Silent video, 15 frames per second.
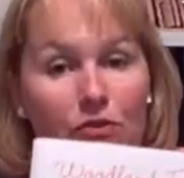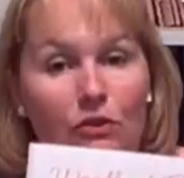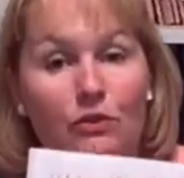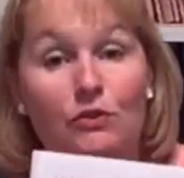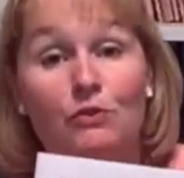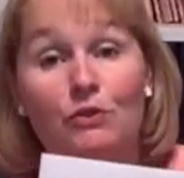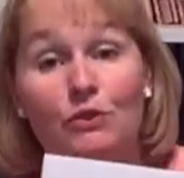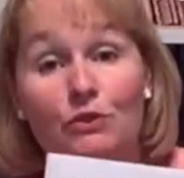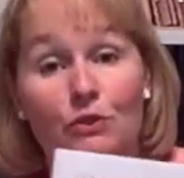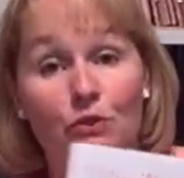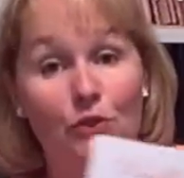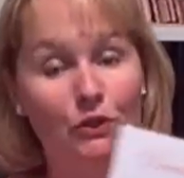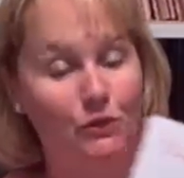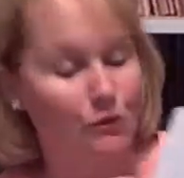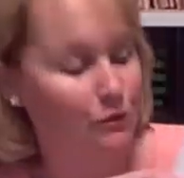Those were so
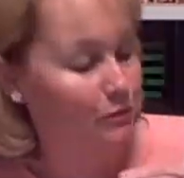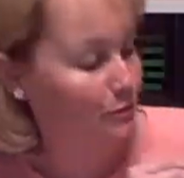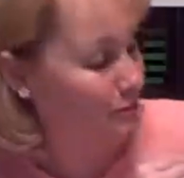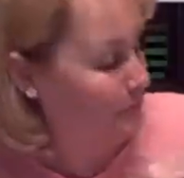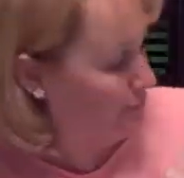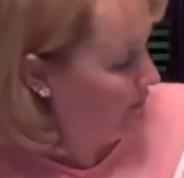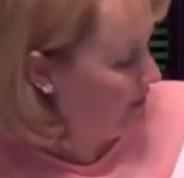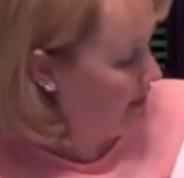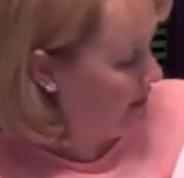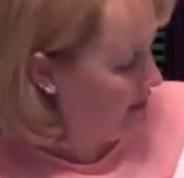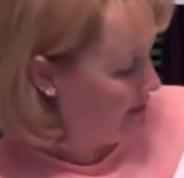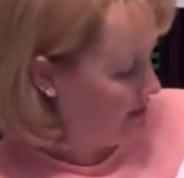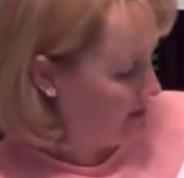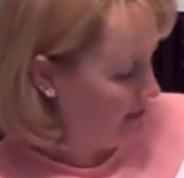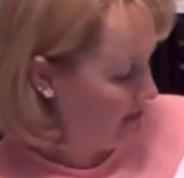cute.
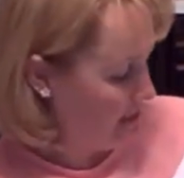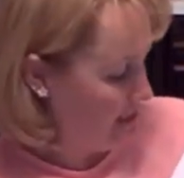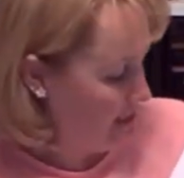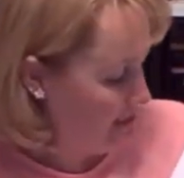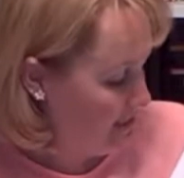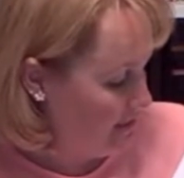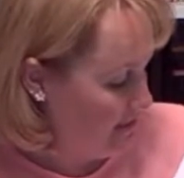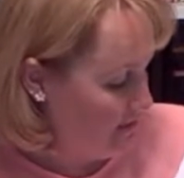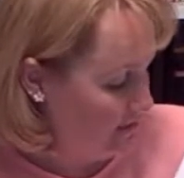And